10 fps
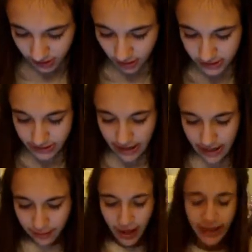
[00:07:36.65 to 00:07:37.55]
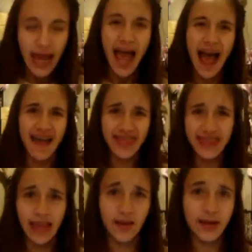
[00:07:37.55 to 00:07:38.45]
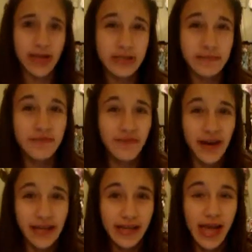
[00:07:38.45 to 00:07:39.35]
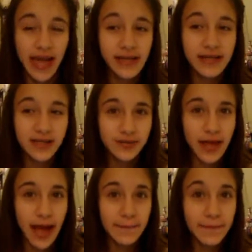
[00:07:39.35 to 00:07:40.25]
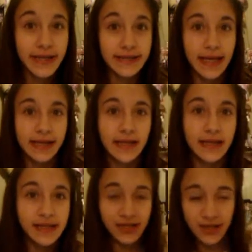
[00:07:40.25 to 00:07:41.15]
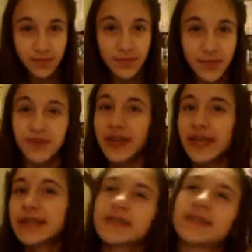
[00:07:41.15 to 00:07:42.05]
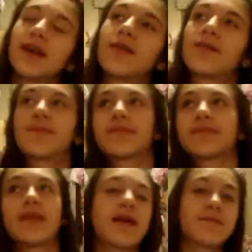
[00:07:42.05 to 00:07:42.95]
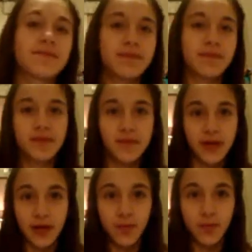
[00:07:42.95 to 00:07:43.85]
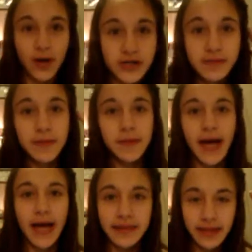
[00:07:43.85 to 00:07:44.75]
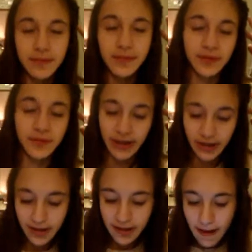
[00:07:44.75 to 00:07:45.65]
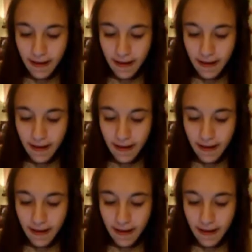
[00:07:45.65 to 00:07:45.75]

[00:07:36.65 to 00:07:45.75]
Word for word: Haunted hayride. I think that would actually be fun. Like, I could do that because, like, you're moving, so you'd be, like, watching people. I think it'd be really good.